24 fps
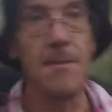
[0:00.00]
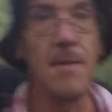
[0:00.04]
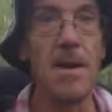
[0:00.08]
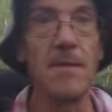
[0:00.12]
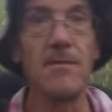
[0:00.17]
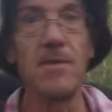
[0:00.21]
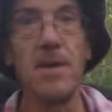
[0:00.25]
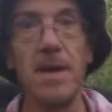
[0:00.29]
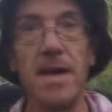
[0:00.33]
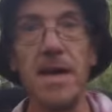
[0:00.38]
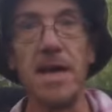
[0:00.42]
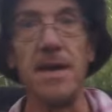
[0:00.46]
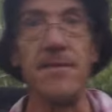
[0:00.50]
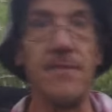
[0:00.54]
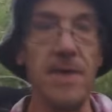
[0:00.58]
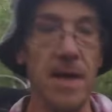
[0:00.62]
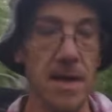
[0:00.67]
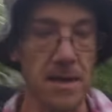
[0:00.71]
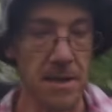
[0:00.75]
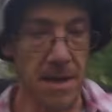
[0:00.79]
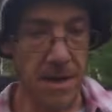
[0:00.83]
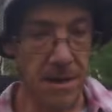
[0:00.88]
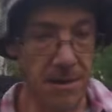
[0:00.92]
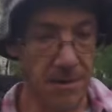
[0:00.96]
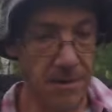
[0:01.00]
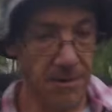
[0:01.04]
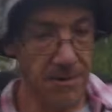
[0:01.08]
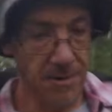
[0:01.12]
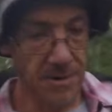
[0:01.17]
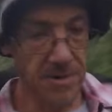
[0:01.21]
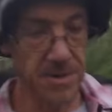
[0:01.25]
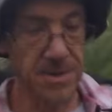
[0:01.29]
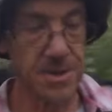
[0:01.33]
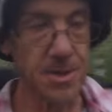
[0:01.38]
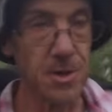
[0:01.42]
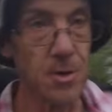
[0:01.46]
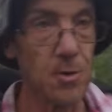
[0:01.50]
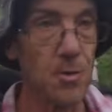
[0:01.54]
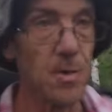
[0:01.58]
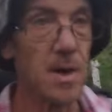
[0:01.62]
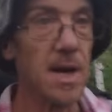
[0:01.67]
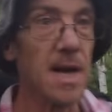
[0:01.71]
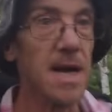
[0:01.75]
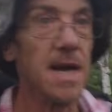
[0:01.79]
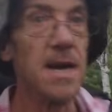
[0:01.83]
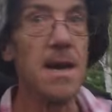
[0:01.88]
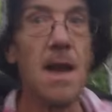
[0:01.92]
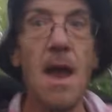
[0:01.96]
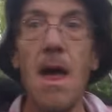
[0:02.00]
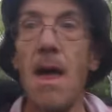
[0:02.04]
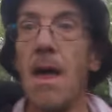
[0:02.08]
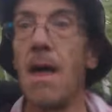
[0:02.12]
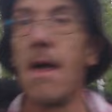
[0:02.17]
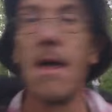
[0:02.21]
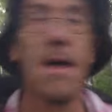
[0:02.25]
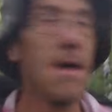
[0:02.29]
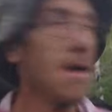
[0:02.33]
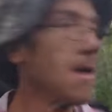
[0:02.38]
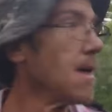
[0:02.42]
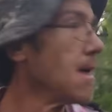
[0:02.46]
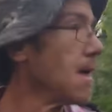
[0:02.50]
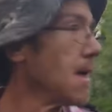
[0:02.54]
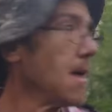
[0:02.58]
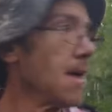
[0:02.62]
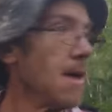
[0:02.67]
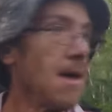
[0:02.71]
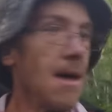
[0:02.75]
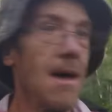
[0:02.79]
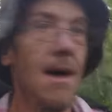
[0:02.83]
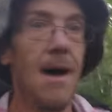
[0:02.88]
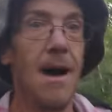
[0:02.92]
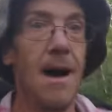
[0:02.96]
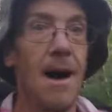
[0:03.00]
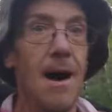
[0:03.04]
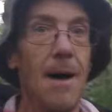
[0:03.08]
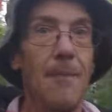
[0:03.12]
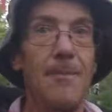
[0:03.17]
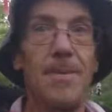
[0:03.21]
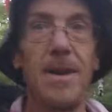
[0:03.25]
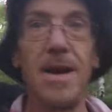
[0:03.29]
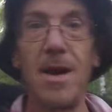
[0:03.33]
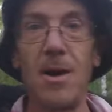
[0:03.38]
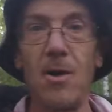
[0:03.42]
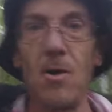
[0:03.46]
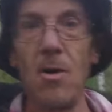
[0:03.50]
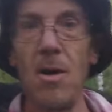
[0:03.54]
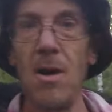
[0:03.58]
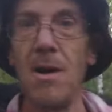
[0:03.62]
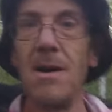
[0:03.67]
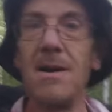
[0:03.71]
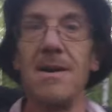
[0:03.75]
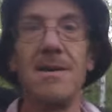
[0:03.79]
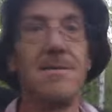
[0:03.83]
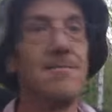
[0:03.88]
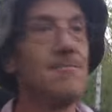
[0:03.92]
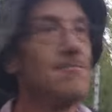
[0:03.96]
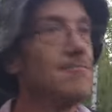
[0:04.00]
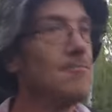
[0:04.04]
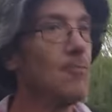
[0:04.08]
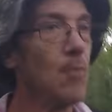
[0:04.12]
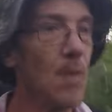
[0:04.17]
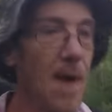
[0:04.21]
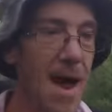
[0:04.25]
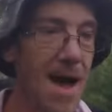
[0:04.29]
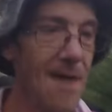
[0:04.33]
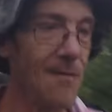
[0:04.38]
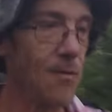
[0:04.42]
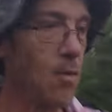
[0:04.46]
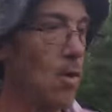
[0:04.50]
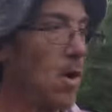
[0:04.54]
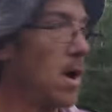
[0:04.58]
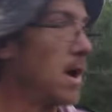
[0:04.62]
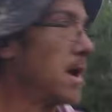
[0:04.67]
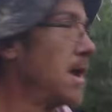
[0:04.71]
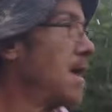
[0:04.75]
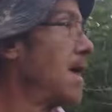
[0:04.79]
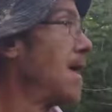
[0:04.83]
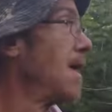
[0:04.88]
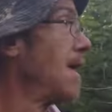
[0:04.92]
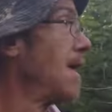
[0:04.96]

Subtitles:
every evening like cardinals do and eat. Up here, we have one.